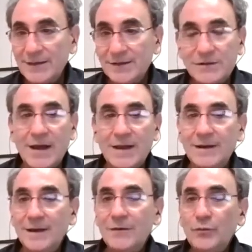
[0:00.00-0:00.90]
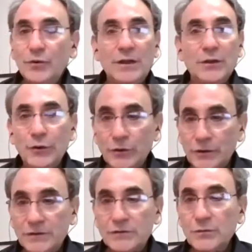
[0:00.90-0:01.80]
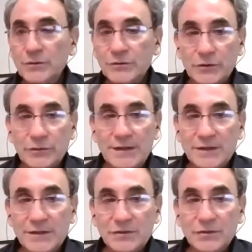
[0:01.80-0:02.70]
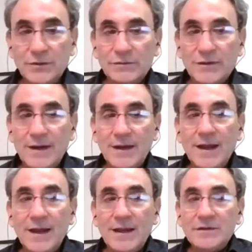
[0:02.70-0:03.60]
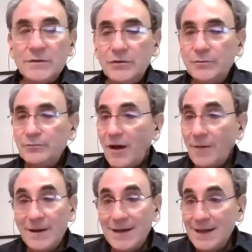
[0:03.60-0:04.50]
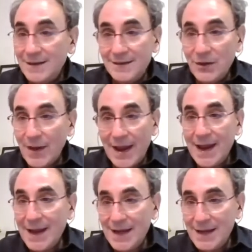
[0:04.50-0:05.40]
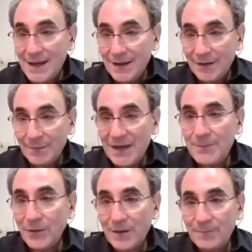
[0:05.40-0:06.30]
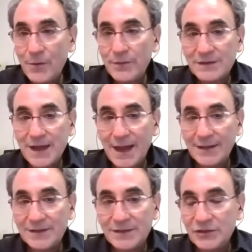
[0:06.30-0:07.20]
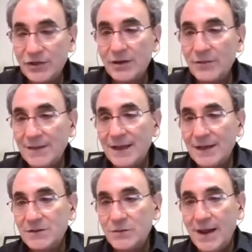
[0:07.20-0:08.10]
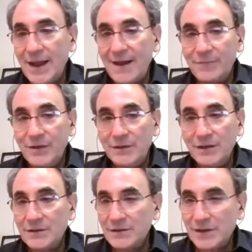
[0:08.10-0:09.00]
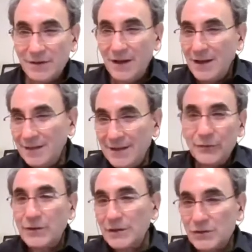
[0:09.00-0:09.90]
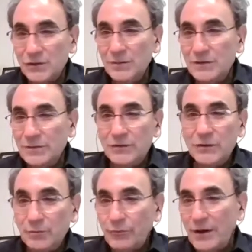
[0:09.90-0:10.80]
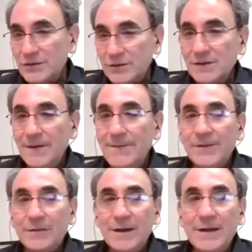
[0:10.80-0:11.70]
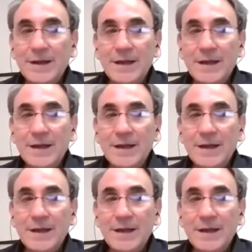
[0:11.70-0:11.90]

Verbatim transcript: There's not really loyal consumers or crazy consumers, right? So you'd probably need, you know, eighty people on both sides to generate that two and a half million because they're little consumers of toothbrushes, right?